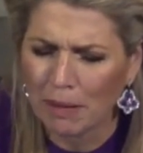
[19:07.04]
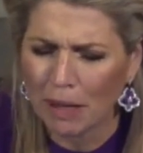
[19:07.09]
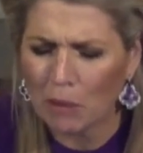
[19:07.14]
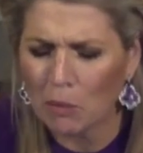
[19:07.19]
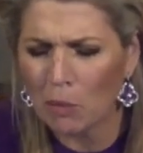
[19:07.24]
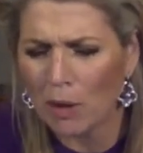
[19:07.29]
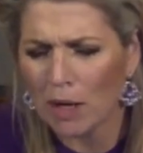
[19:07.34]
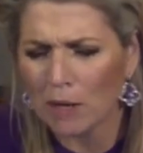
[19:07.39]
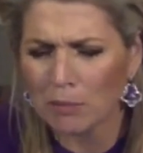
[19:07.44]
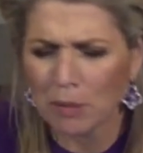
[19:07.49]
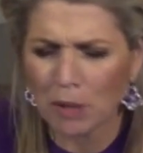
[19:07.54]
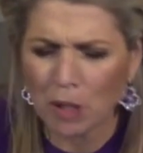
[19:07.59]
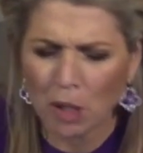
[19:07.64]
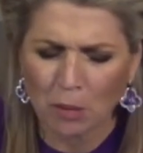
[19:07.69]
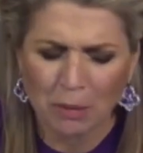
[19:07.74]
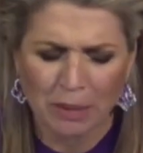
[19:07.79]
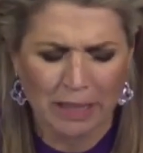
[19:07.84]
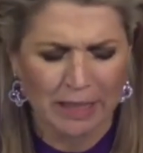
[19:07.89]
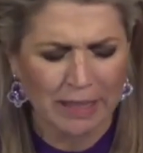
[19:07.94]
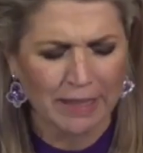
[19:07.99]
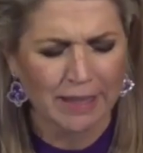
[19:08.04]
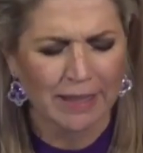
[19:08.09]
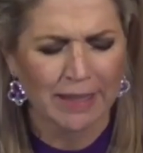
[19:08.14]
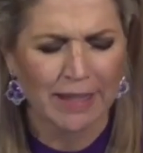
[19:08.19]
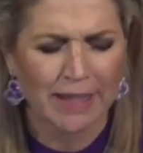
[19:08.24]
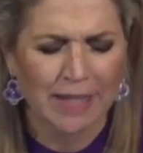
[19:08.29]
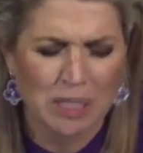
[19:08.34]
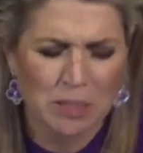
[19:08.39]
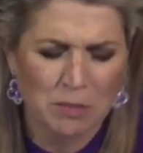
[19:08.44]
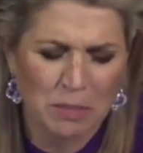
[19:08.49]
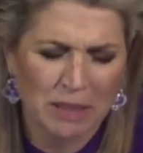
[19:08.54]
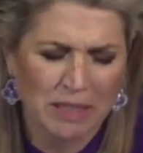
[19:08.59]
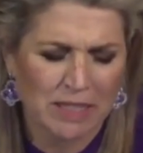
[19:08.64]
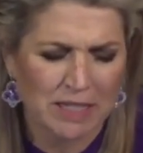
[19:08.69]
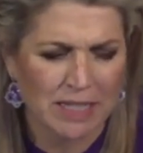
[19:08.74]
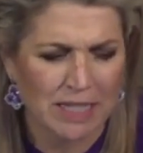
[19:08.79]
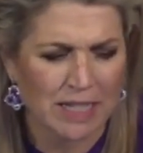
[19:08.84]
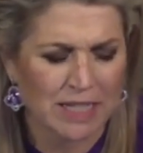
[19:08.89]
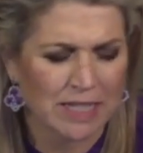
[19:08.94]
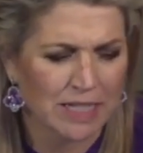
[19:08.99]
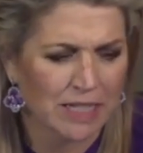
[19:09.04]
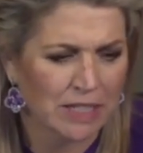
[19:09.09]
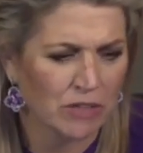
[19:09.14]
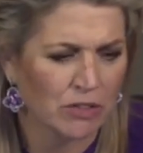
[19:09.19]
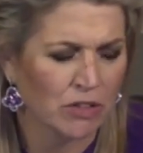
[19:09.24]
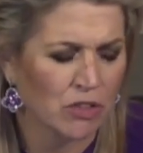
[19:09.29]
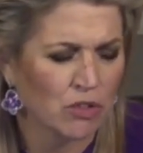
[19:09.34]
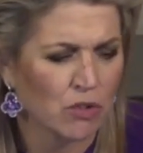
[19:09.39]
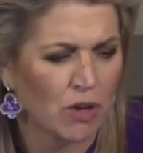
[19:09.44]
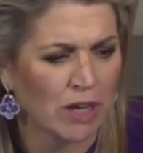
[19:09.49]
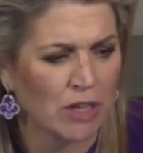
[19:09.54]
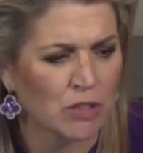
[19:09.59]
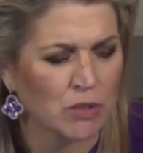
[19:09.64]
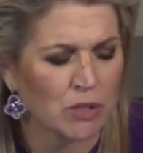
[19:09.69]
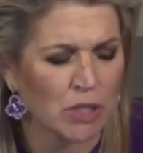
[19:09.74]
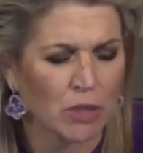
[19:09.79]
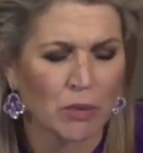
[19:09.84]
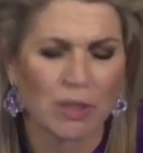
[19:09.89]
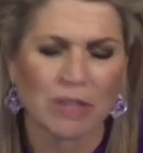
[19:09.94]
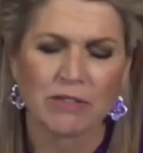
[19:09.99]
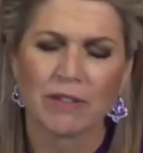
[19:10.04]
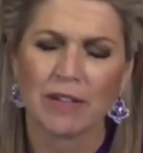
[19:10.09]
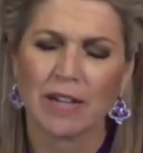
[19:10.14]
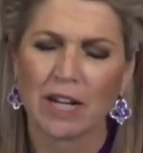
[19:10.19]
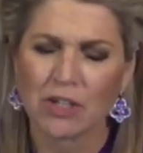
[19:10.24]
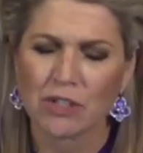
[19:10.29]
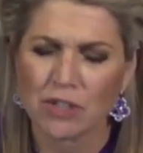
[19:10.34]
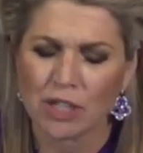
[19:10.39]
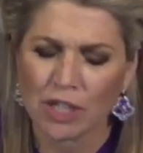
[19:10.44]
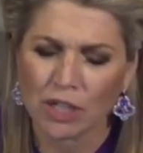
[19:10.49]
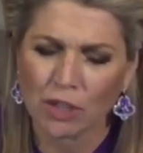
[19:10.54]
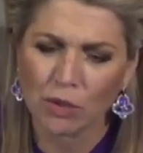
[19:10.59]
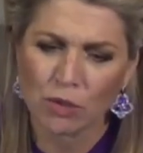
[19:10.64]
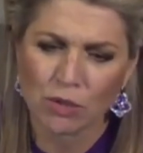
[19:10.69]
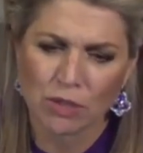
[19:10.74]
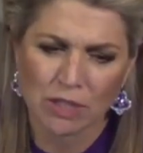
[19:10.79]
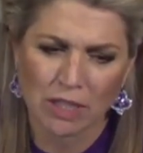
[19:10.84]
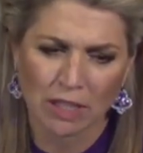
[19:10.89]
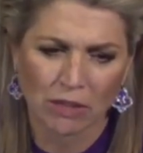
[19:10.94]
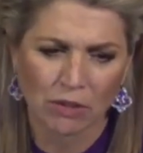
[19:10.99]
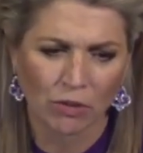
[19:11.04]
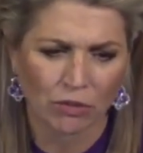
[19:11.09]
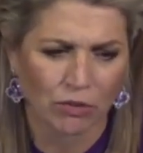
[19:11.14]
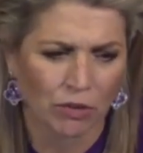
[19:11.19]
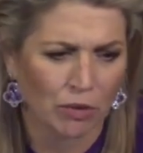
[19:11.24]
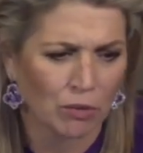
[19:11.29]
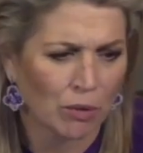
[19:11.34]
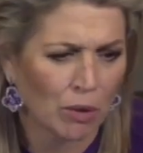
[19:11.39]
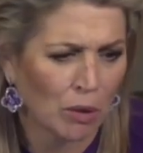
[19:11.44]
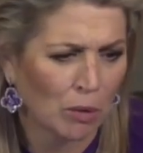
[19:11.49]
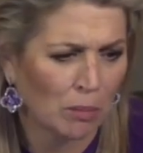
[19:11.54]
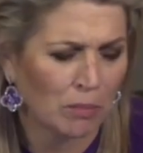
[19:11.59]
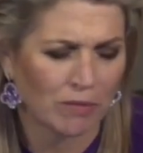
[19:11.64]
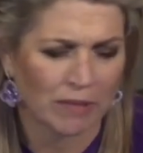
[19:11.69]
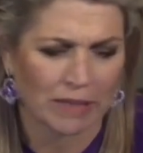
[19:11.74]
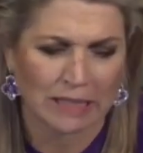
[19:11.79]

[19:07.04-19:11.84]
my work predominantly has been centered on trying to increase financial inclusion across the globe.